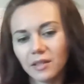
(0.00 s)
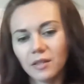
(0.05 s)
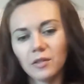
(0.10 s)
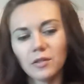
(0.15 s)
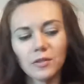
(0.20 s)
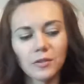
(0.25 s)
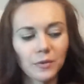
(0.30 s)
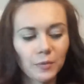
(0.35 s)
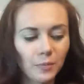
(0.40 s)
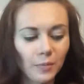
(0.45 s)

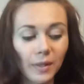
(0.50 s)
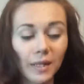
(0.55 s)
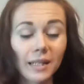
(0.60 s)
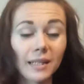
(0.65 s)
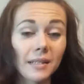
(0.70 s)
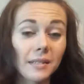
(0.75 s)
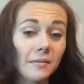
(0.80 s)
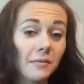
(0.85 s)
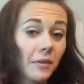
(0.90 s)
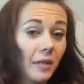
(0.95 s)
use to
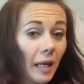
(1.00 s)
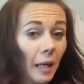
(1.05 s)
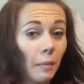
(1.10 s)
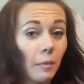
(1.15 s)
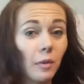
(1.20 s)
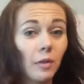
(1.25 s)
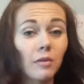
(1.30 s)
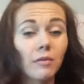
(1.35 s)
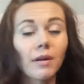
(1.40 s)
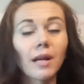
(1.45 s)
practice
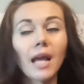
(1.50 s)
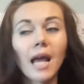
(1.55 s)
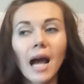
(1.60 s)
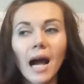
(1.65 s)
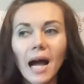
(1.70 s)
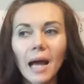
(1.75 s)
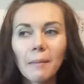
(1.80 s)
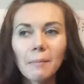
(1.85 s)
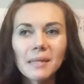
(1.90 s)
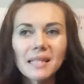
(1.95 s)
vocabulary.
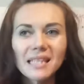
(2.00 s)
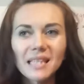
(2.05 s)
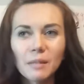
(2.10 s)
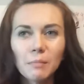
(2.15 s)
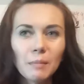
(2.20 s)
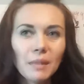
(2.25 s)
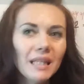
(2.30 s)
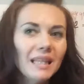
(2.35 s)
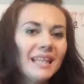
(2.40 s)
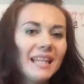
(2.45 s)
I must
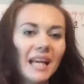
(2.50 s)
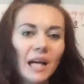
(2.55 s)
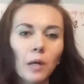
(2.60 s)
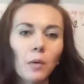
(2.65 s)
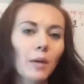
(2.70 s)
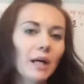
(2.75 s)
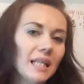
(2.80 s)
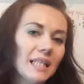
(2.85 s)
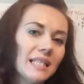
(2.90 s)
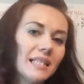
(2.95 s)
admit they're
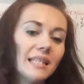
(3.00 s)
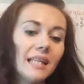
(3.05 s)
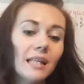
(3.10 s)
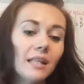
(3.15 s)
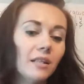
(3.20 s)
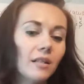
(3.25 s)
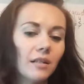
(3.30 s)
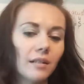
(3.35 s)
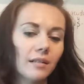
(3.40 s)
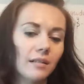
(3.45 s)
quite
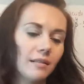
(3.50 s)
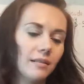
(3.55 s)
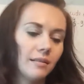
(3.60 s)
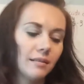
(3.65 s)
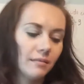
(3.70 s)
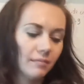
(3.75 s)
standard.